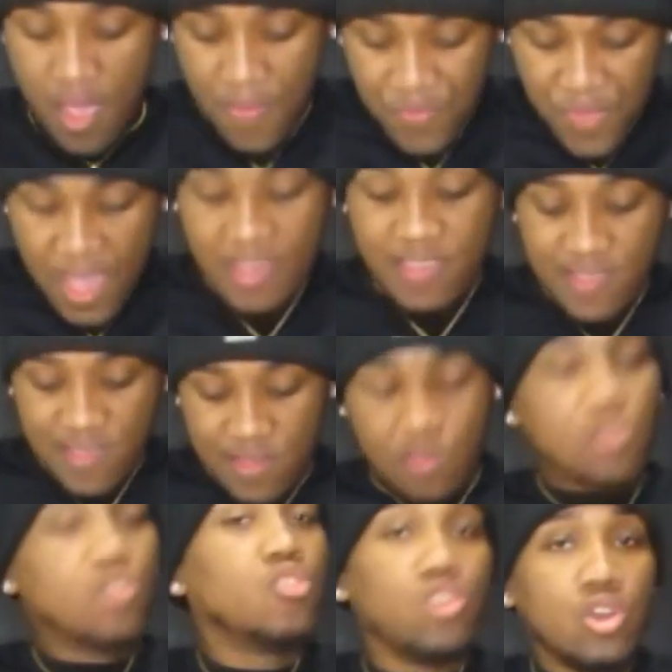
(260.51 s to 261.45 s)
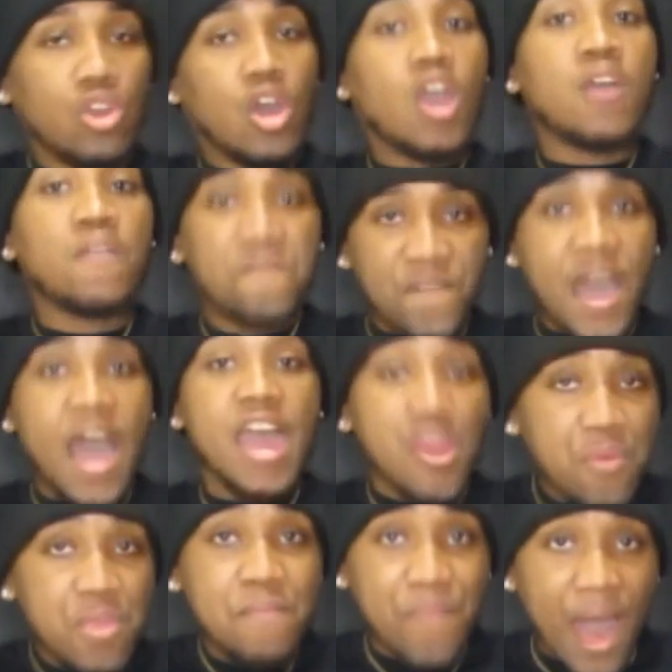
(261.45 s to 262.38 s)
This, her
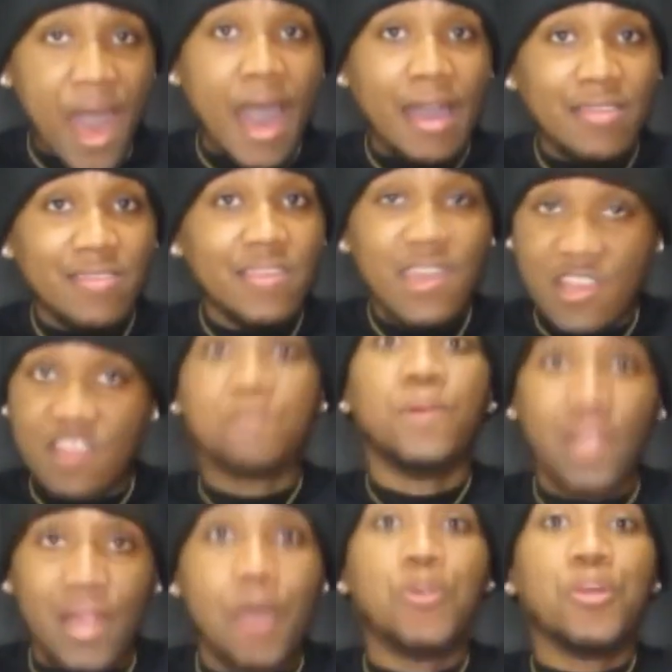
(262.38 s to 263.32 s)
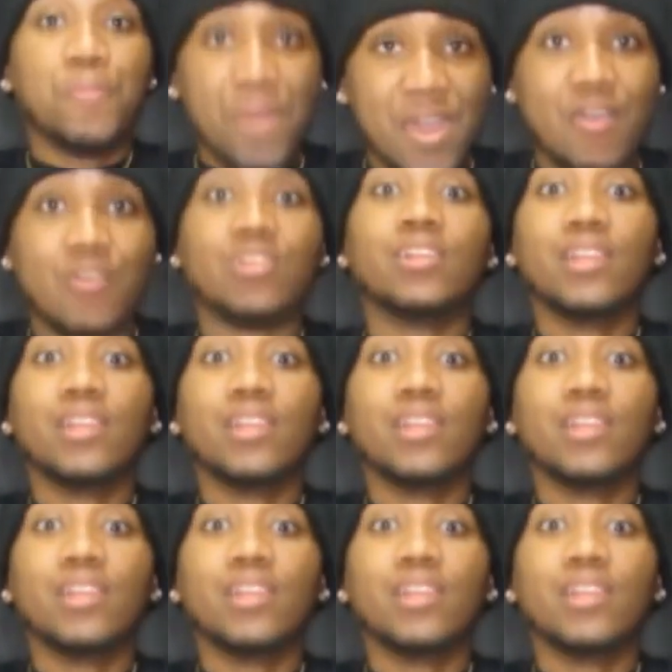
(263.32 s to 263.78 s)
fiery box is below the belt.